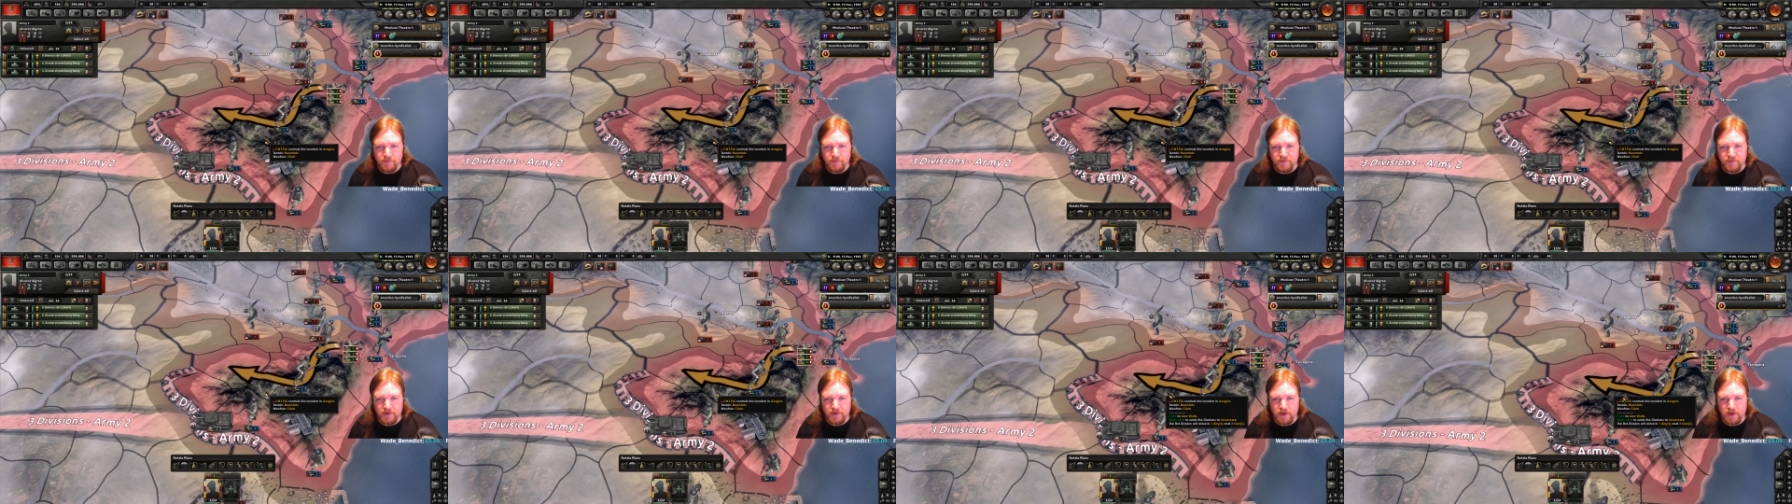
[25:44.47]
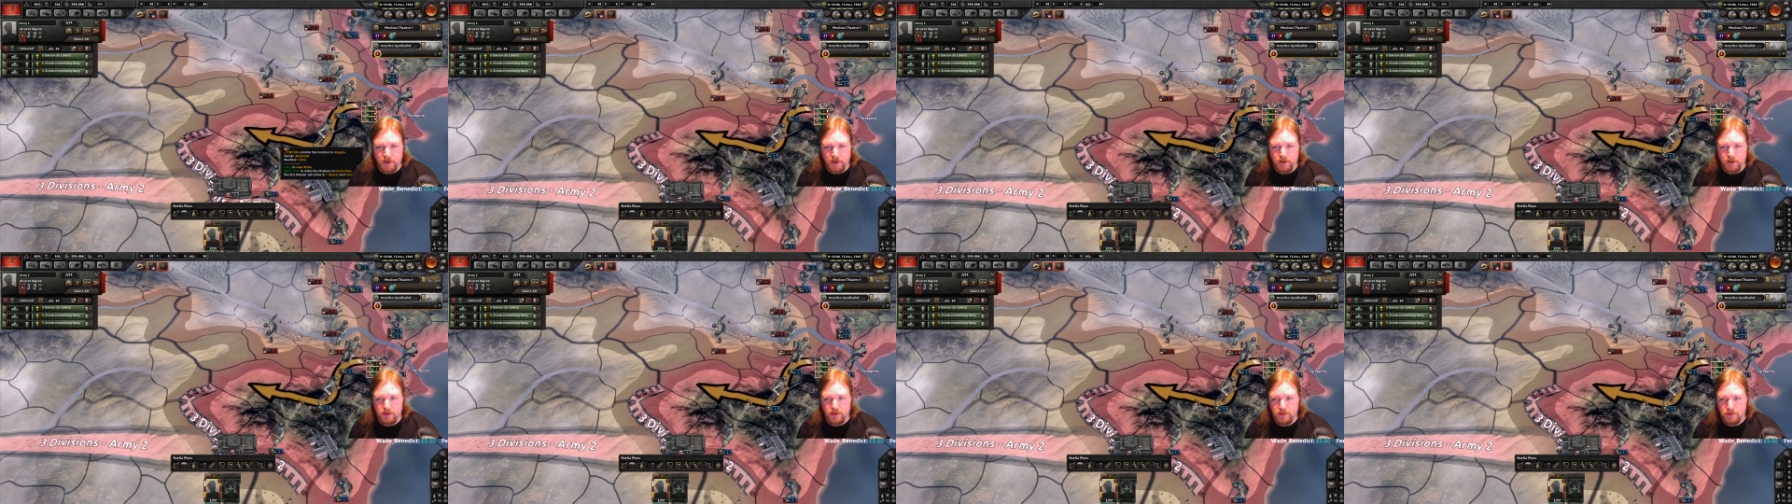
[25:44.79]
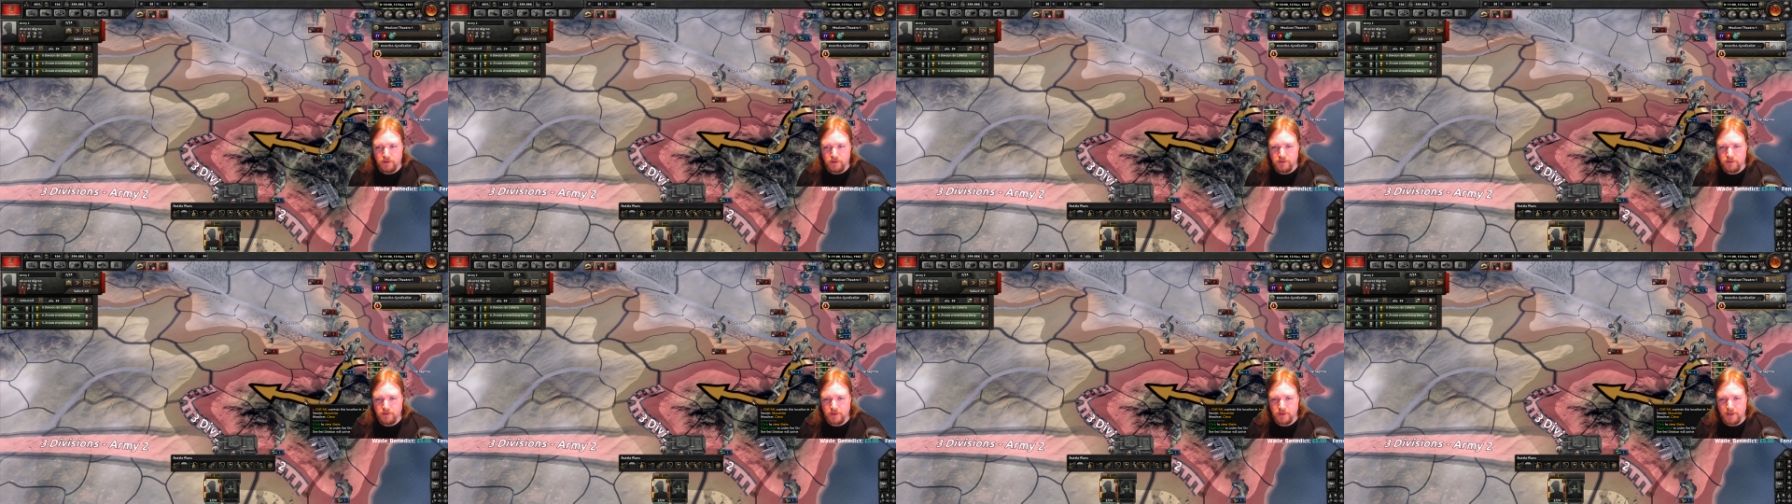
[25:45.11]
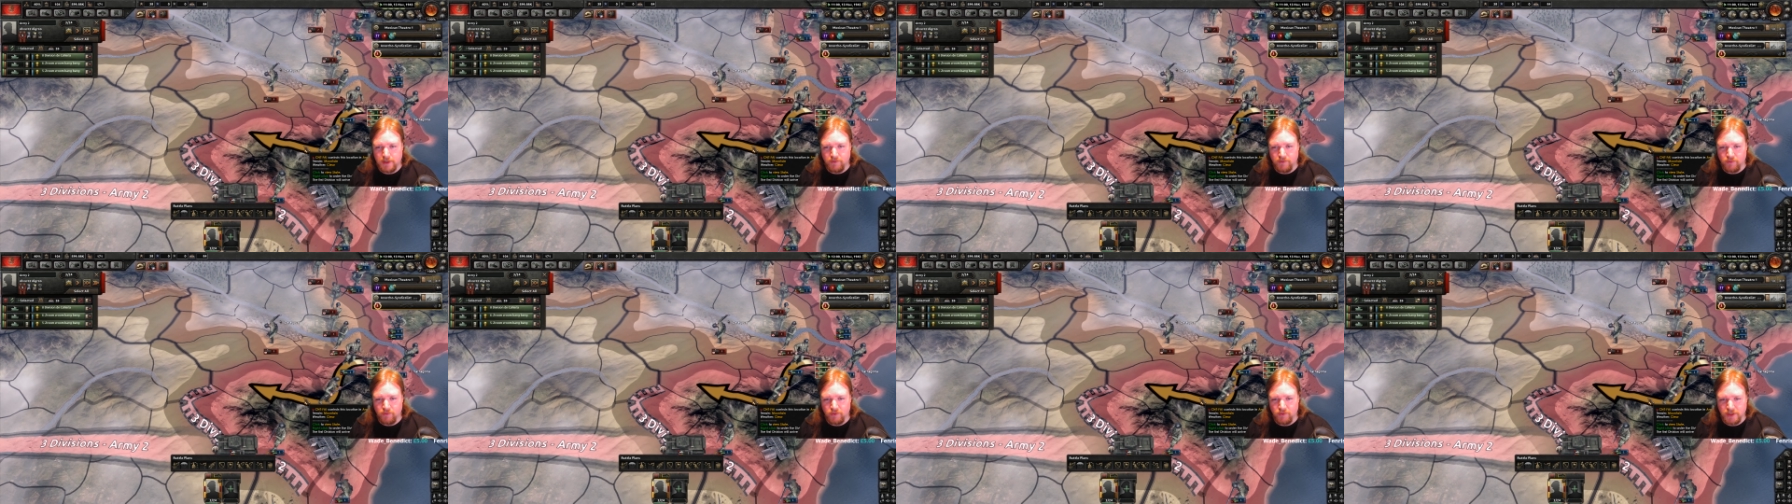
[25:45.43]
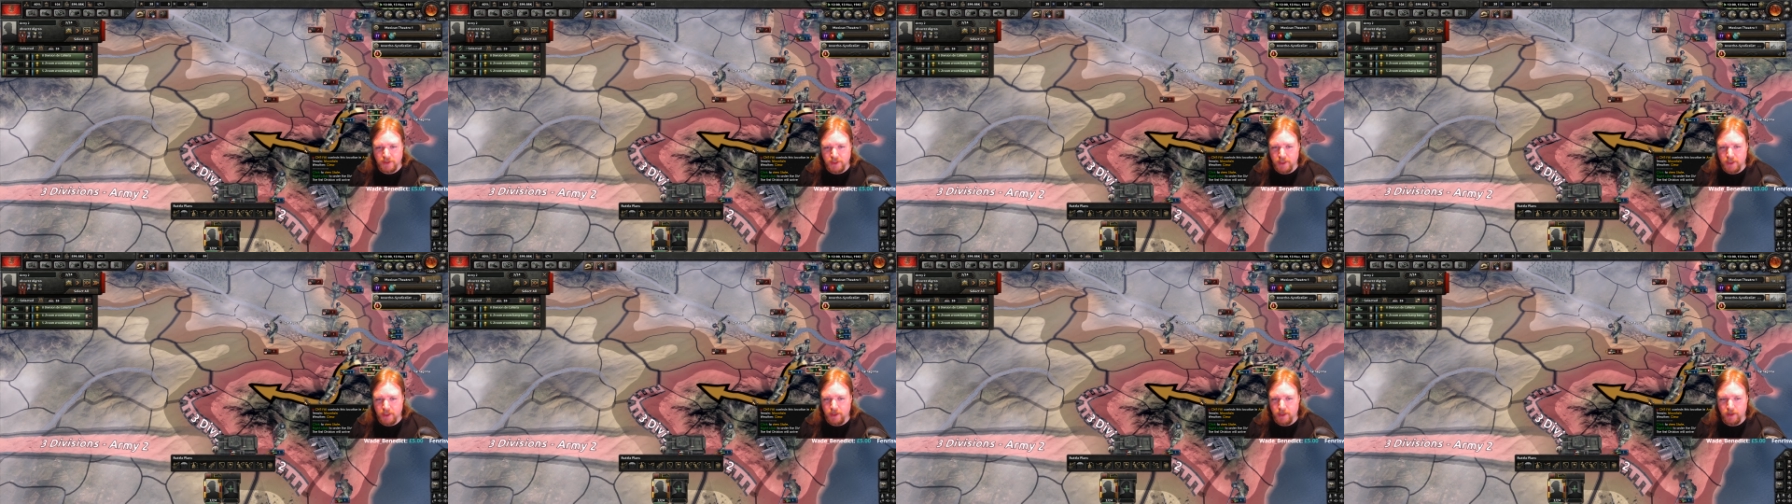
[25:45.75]
fear, cavalry's
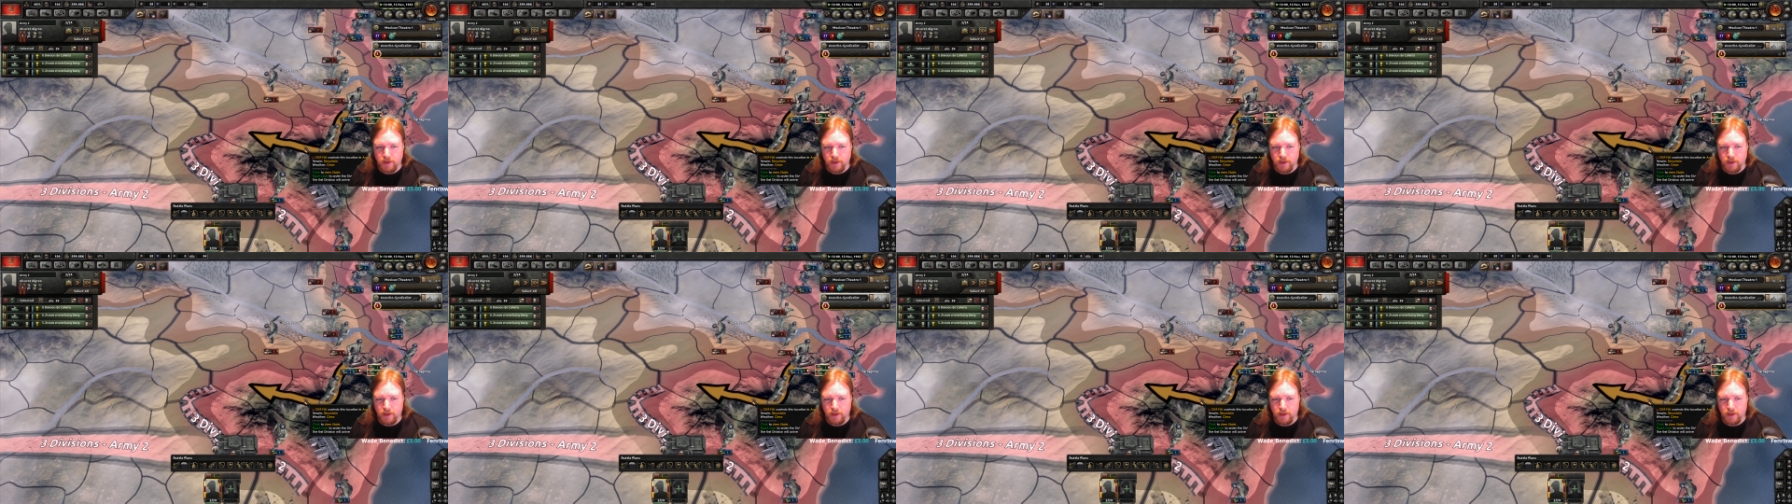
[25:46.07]
here.